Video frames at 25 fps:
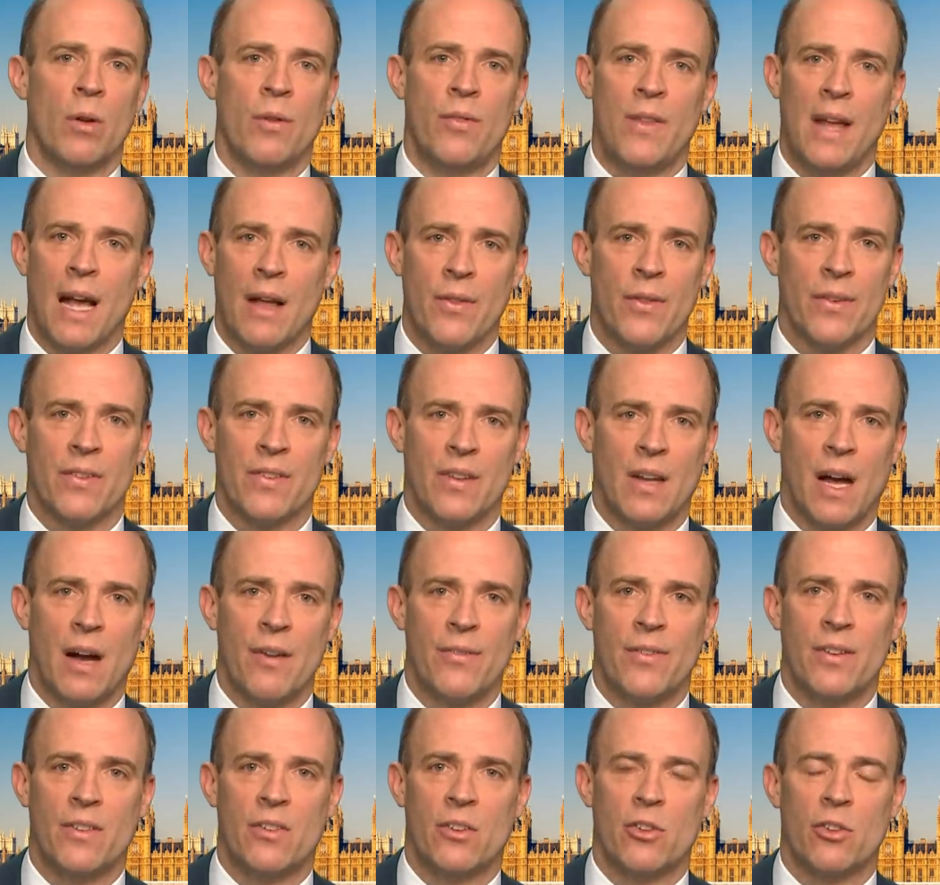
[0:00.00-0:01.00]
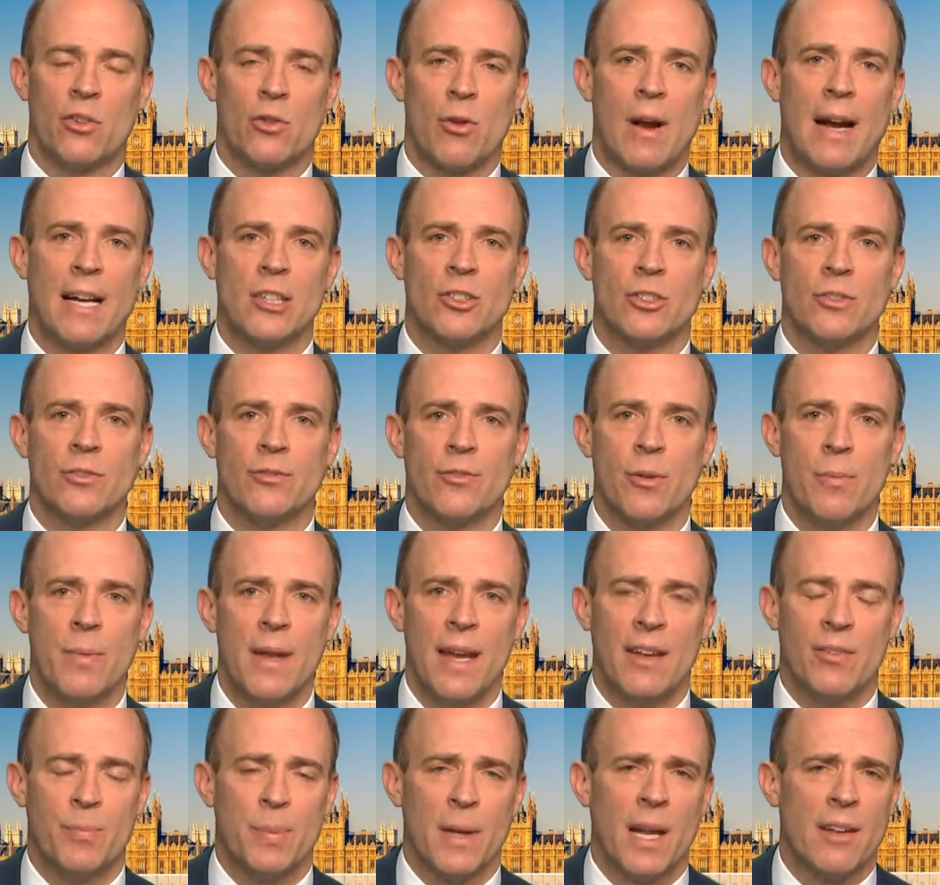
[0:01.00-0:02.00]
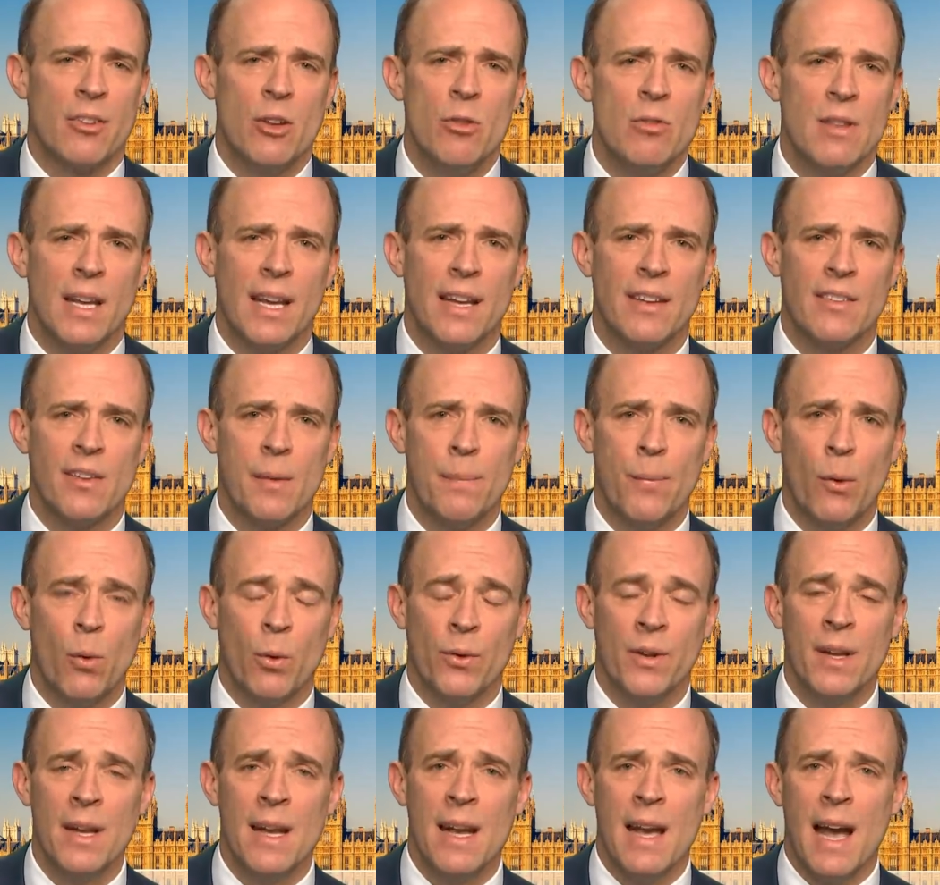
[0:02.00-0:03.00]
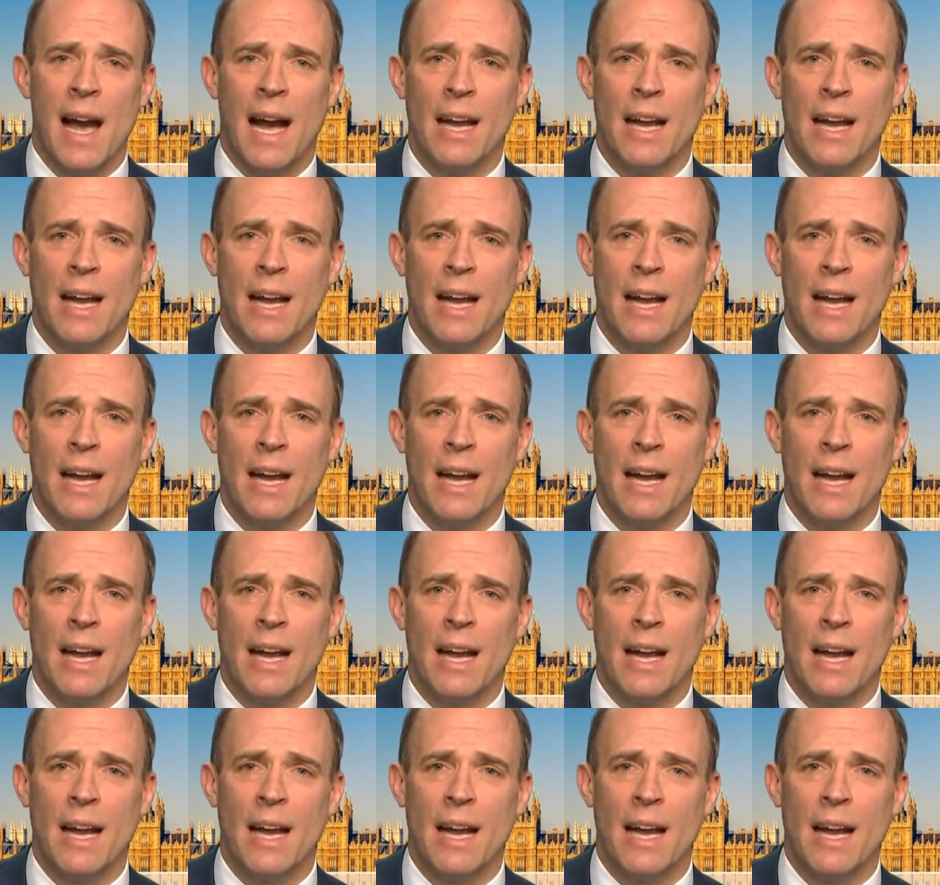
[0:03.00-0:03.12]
of the other stuff is a distraction from this. But I do think it's important.